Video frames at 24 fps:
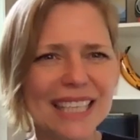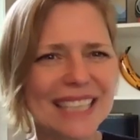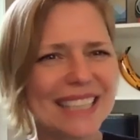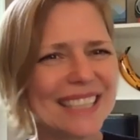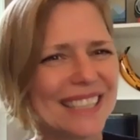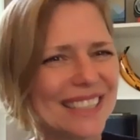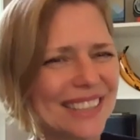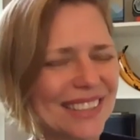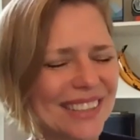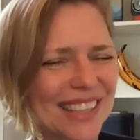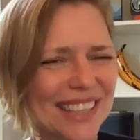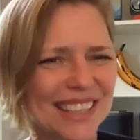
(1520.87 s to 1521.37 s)

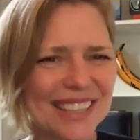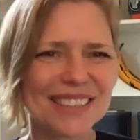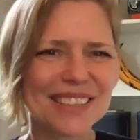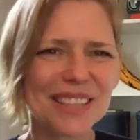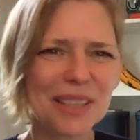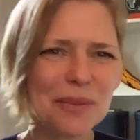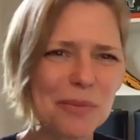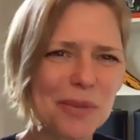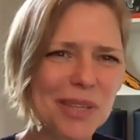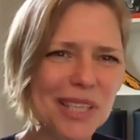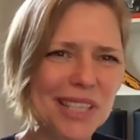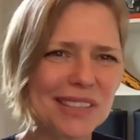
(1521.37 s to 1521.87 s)
you're like
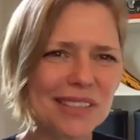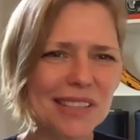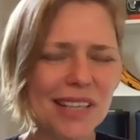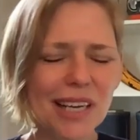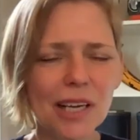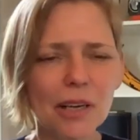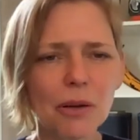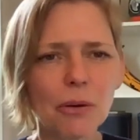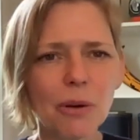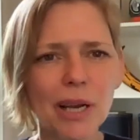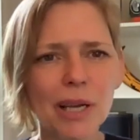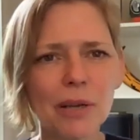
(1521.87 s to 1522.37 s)
something's
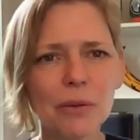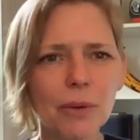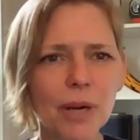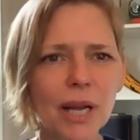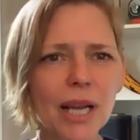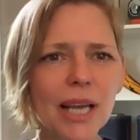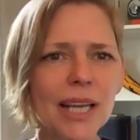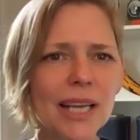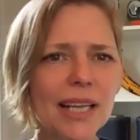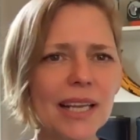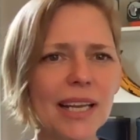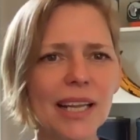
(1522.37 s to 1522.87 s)
not quite
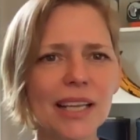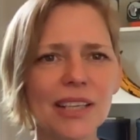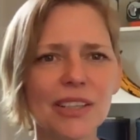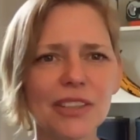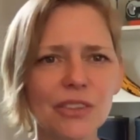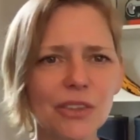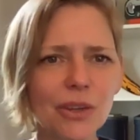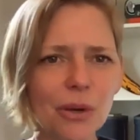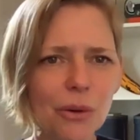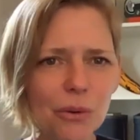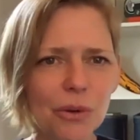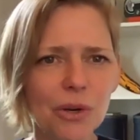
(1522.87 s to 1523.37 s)
right and you
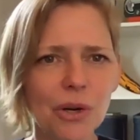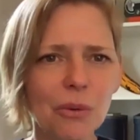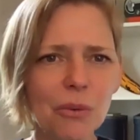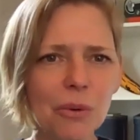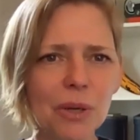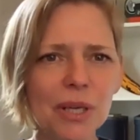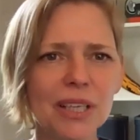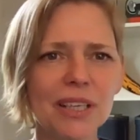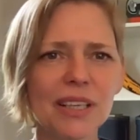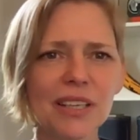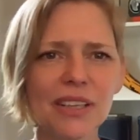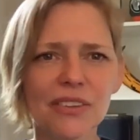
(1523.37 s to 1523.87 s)
don't know what
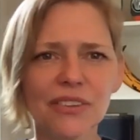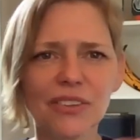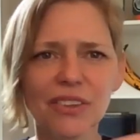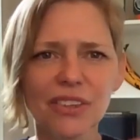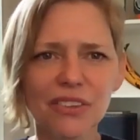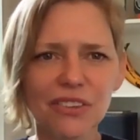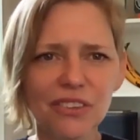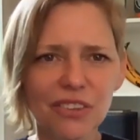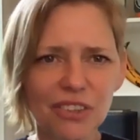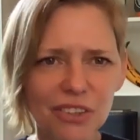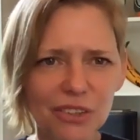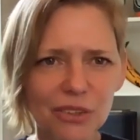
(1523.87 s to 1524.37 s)
it is
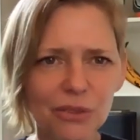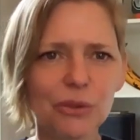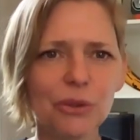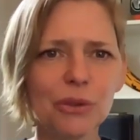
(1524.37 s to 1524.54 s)
until